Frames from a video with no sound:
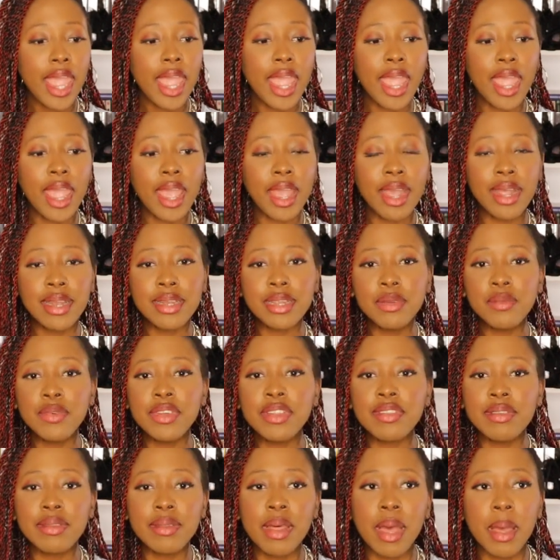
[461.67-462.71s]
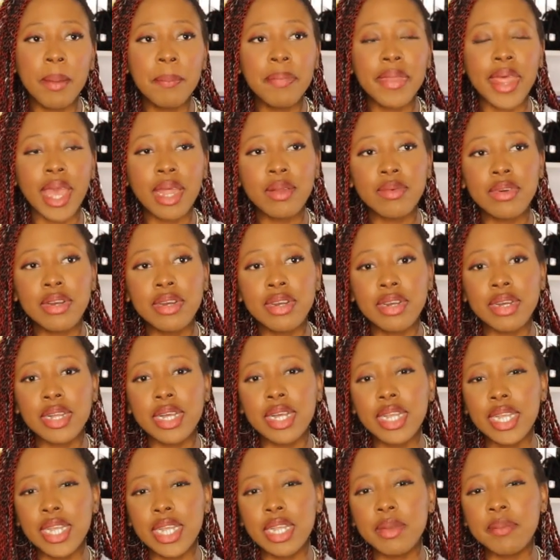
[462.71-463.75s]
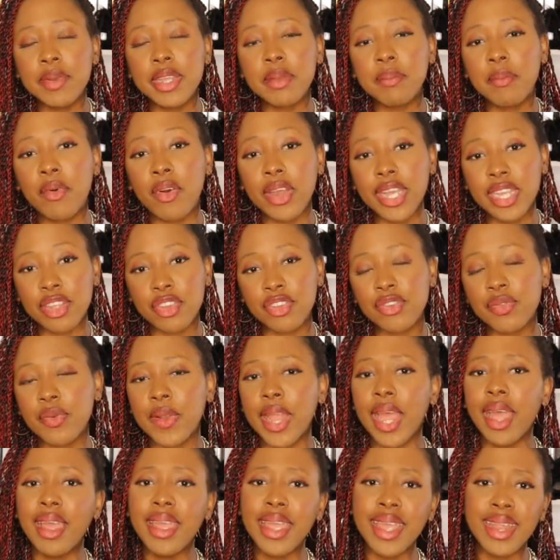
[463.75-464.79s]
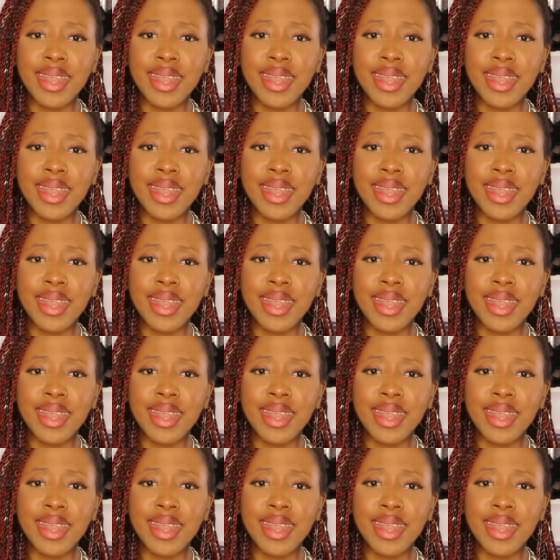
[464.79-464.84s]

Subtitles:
and there were some that were a little bit more extra,